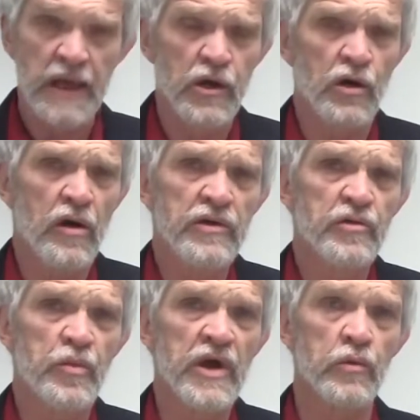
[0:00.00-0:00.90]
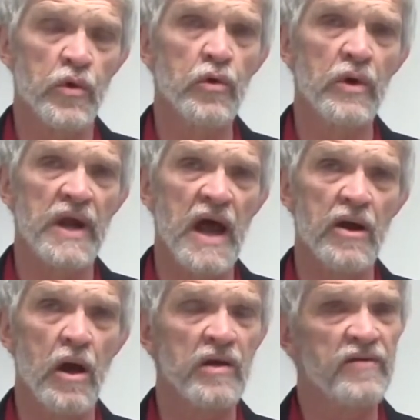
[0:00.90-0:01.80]
You're going to bring ruin on
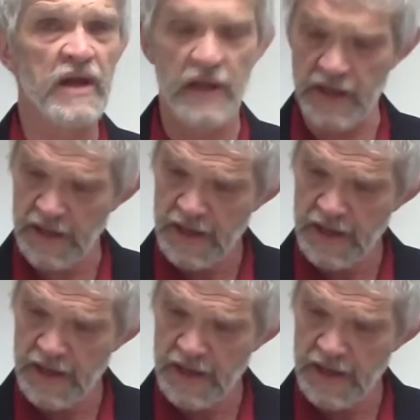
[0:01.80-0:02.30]
all of Italy.